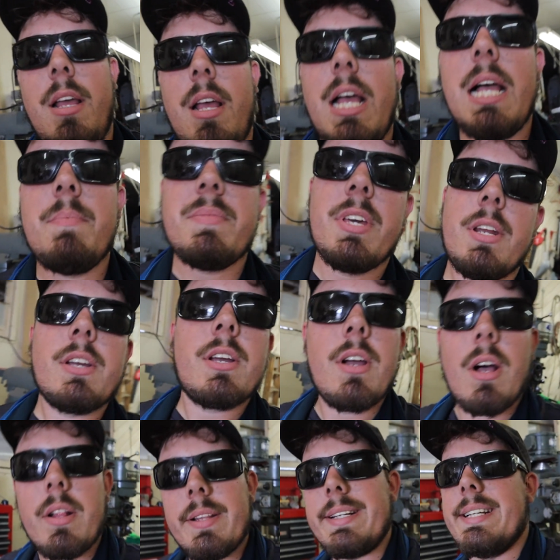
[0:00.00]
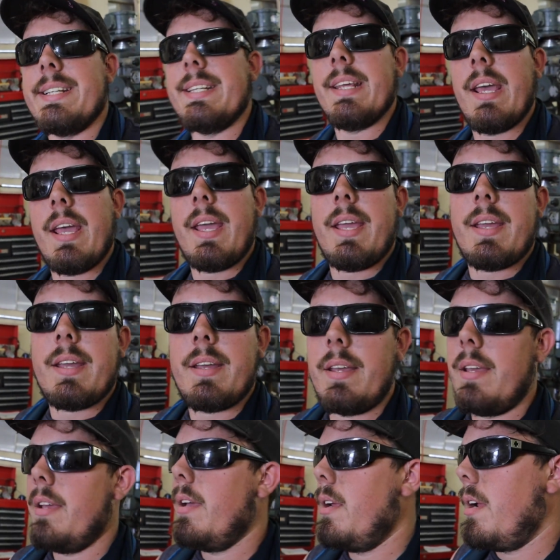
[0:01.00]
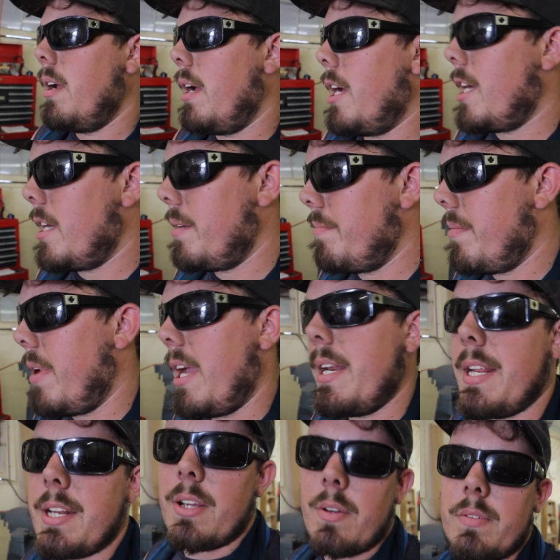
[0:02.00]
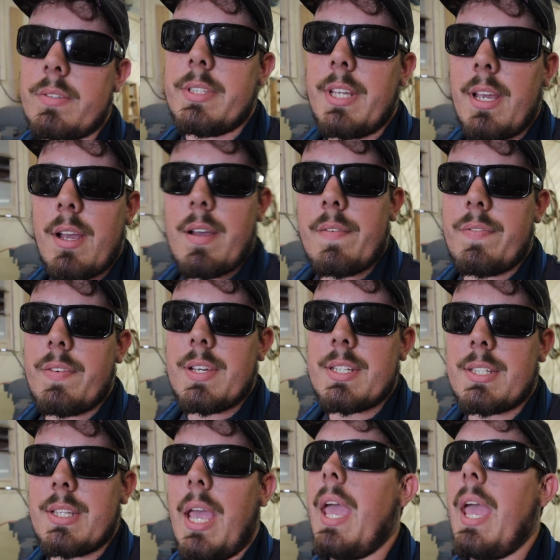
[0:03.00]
I'm gonna call it a day. I need to go in the office